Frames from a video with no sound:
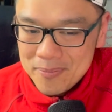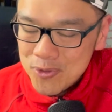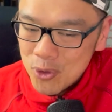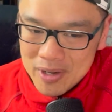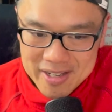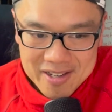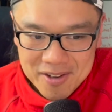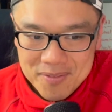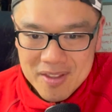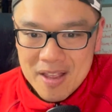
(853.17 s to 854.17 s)
don't let it
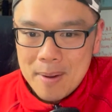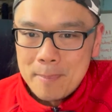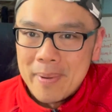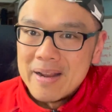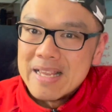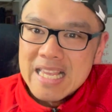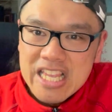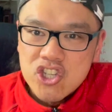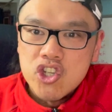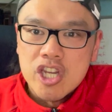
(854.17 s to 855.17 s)
down. But
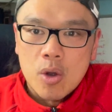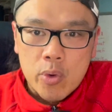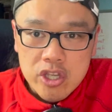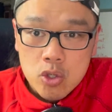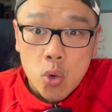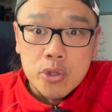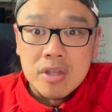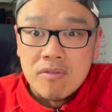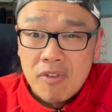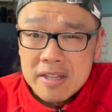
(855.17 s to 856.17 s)
each year when you go into
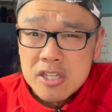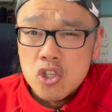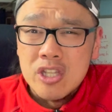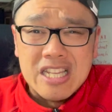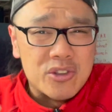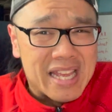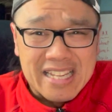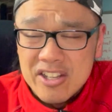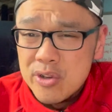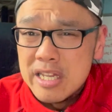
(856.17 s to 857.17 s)
investing, you need to
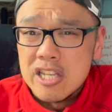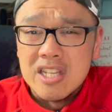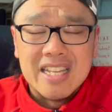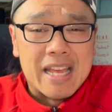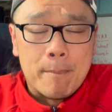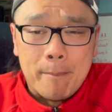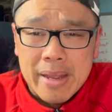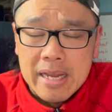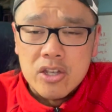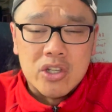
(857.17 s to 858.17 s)
get greedier, you need to get
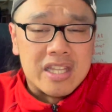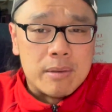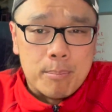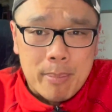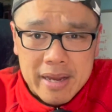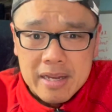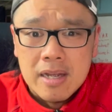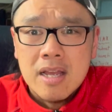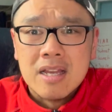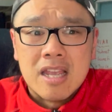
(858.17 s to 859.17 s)
bigger, you need to think bigger,
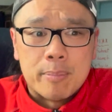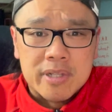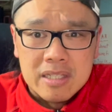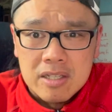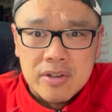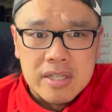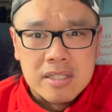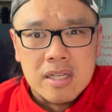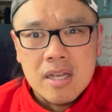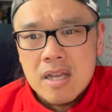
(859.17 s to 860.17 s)
capital
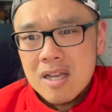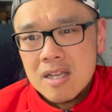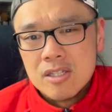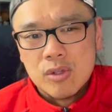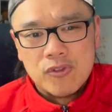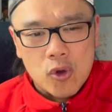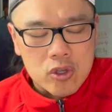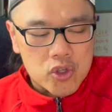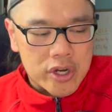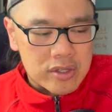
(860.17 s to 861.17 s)
increase. So
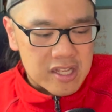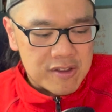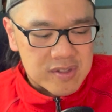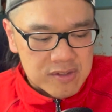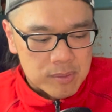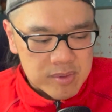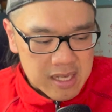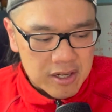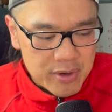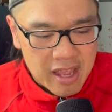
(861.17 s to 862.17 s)
folks trying to save from
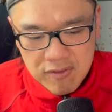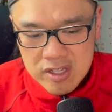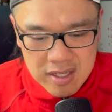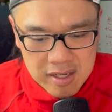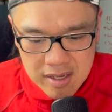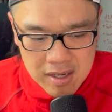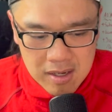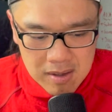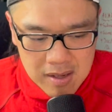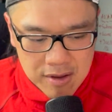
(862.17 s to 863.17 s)
salary every single
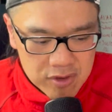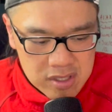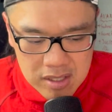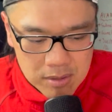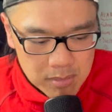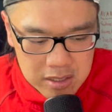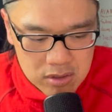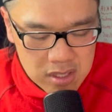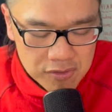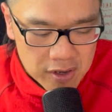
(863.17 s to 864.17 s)
year, every single month you
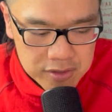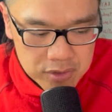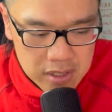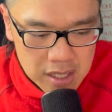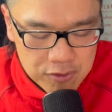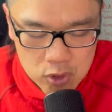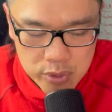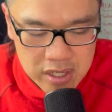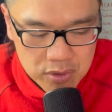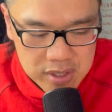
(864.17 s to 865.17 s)
save 100. If you don't
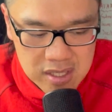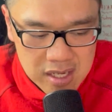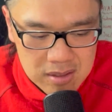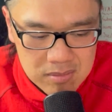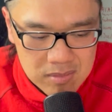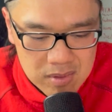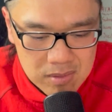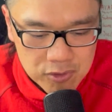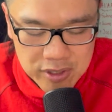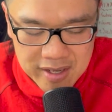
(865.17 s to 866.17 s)
increase it
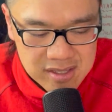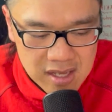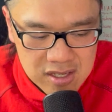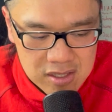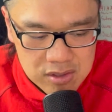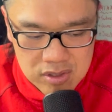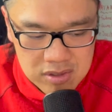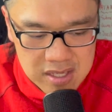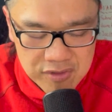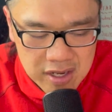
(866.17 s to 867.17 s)
for the next 10 years, you're still
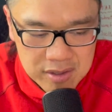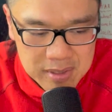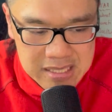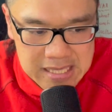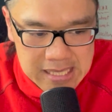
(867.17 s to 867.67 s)
saving 100 months.